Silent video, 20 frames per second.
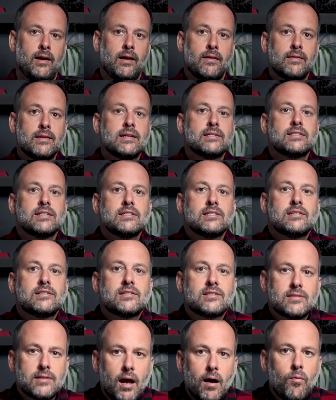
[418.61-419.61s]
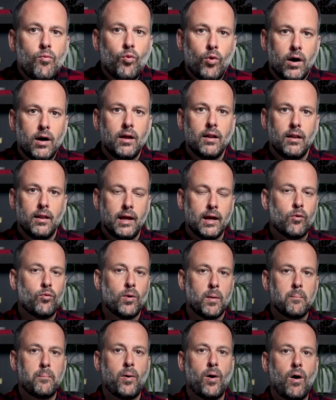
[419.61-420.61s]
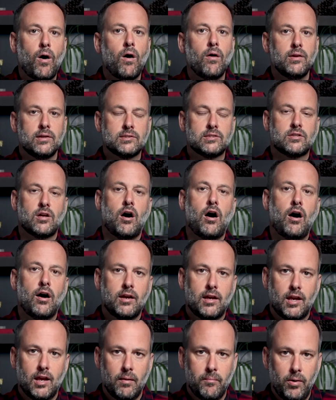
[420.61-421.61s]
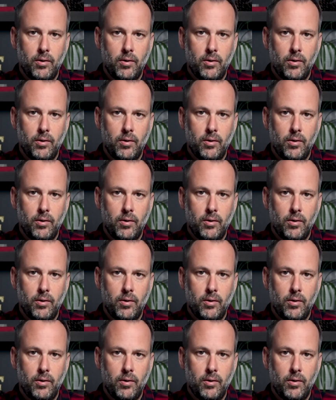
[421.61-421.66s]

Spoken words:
And this is somewhat like what Paul is talking